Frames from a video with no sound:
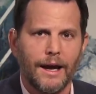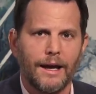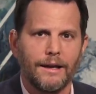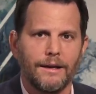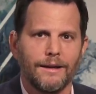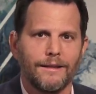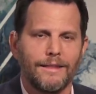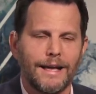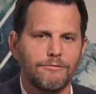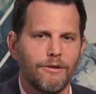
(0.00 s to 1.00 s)
And
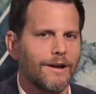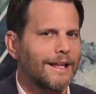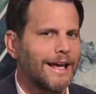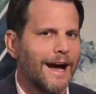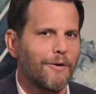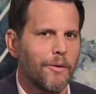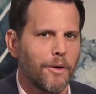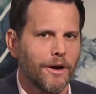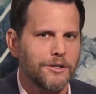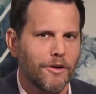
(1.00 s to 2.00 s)
that's rarely how it
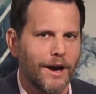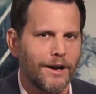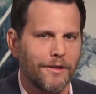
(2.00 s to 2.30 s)
works, right?